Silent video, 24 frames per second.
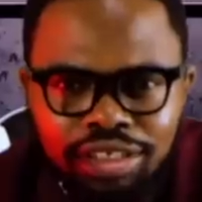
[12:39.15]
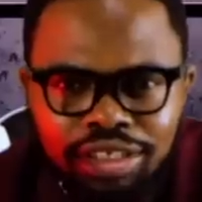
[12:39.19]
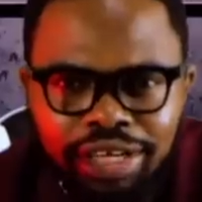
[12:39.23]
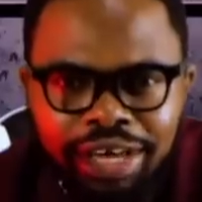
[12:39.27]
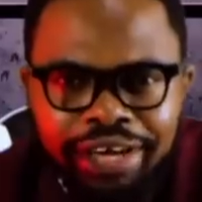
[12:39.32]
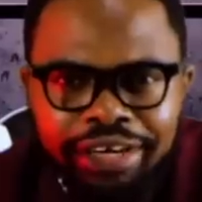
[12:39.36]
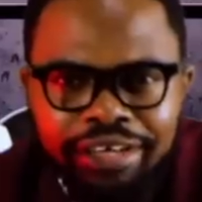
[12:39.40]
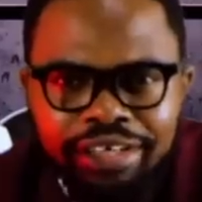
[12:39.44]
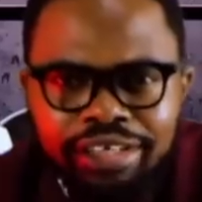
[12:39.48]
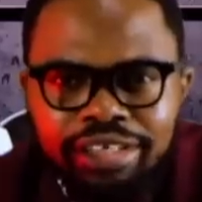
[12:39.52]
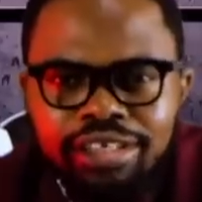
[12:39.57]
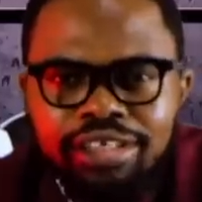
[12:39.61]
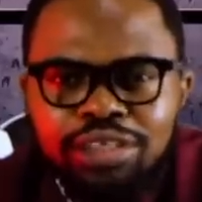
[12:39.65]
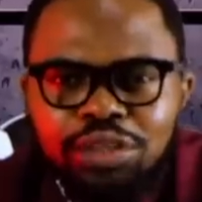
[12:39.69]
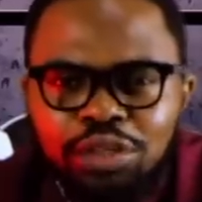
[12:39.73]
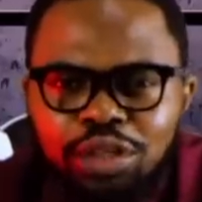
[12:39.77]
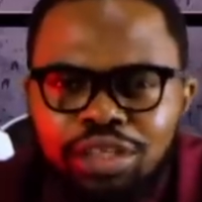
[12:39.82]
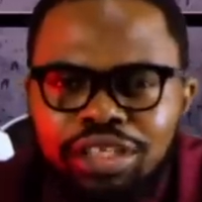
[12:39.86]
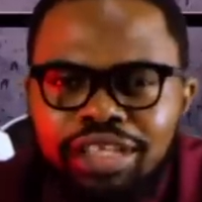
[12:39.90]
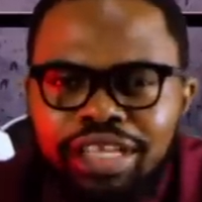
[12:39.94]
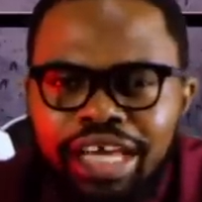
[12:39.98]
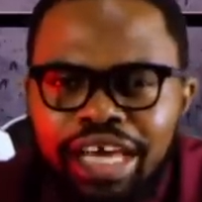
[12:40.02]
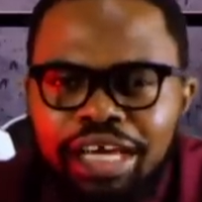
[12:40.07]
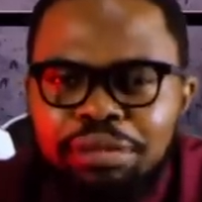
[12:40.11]
Like, not
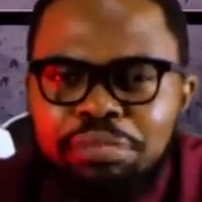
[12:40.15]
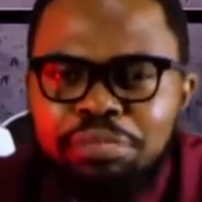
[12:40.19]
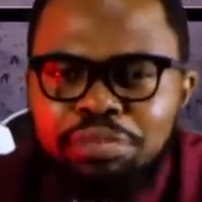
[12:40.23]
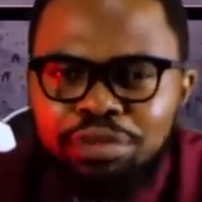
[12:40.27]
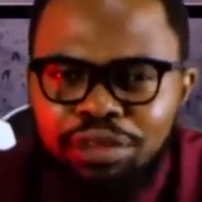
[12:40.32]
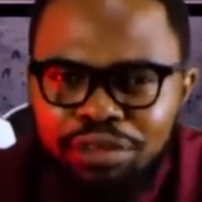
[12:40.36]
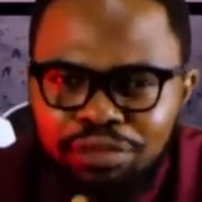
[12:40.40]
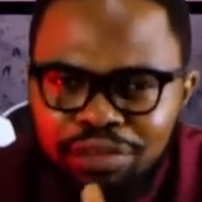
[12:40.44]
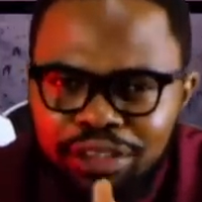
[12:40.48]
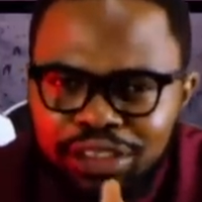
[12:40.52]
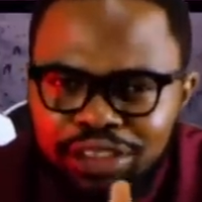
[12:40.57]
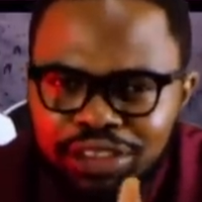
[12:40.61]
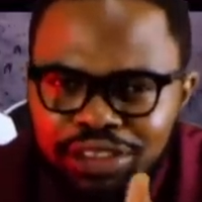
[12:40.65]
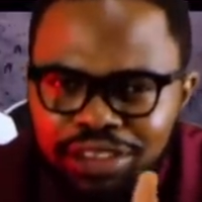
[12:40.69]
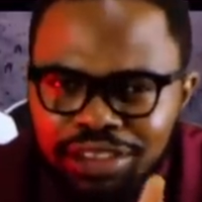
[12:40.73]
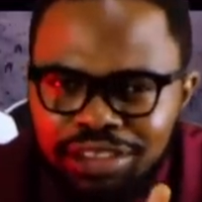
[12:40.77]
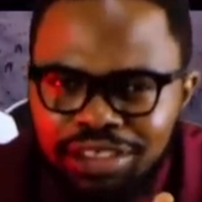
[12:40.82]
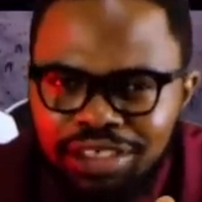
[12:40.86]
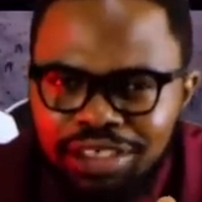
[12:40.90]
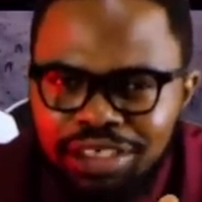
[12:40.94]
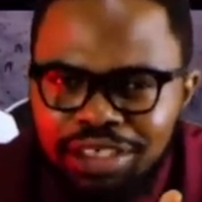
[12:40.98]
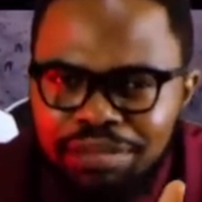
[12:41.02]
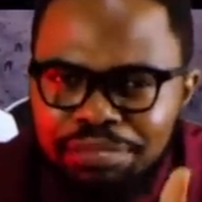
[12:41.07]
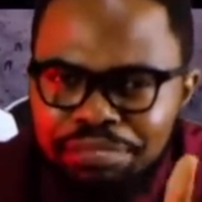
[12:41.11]
like Prophet
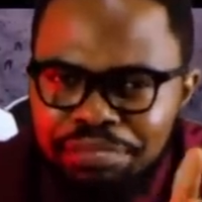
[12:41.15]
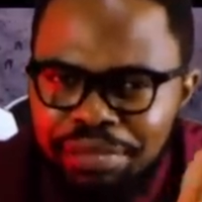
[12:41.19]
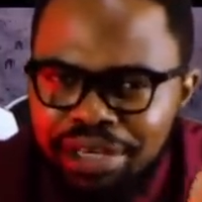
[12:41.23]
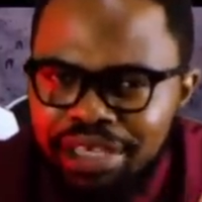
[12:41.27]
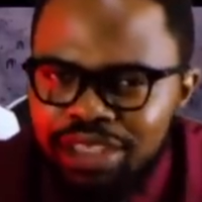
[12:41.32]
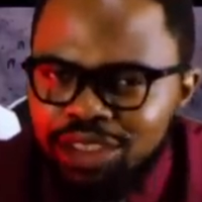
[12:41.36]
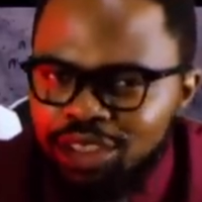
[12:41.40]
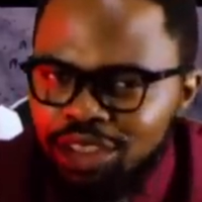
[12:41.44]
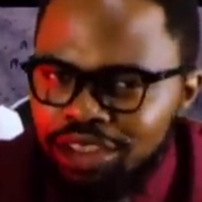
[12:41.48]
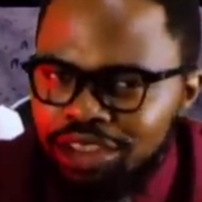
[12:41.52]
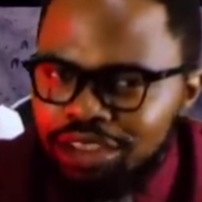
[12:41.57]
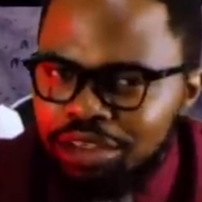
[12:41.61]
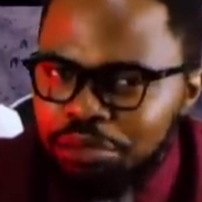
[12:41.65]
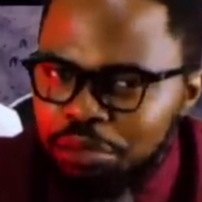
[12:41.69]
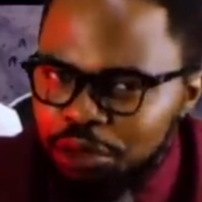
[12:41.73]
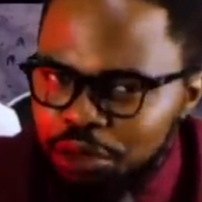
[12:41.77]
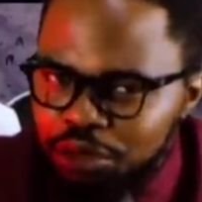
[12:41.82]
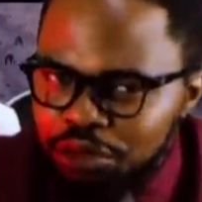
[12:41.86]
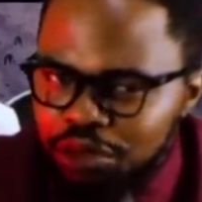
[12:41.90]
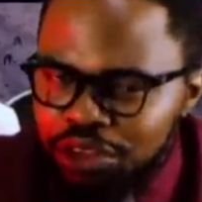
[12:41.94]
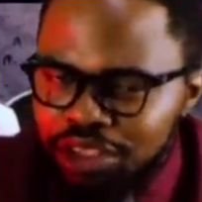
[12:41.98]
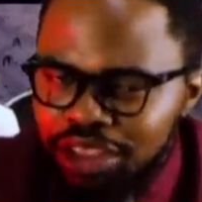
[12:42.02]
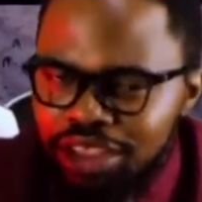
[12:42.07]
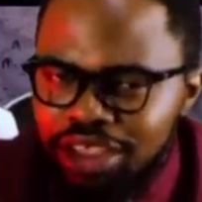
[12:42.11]
Suddenly based on the
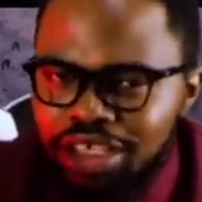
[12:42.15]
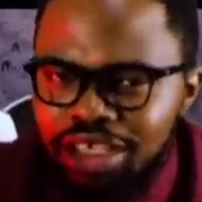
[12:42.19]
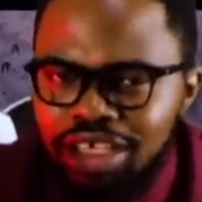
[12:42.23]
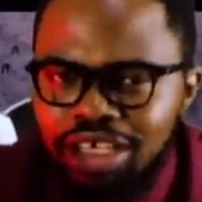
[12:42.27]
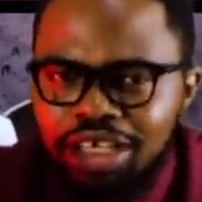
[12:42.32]
movie,